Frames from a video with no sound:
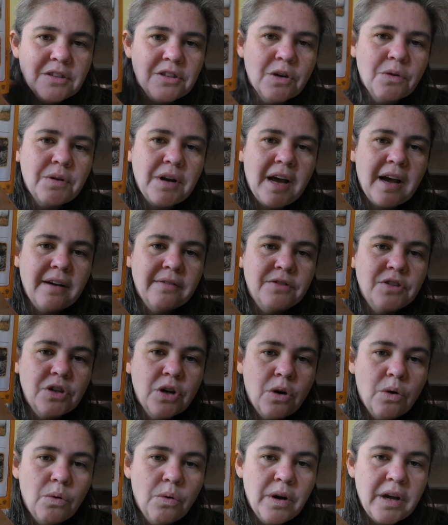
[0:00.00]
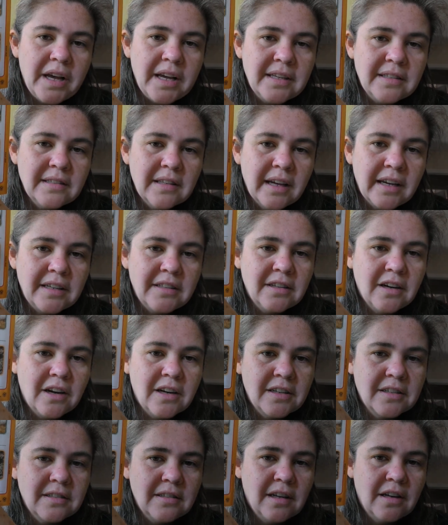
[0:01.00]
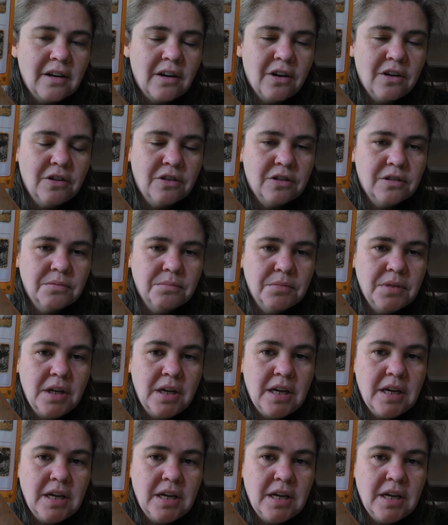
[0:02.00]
don't have toys like dogs at home,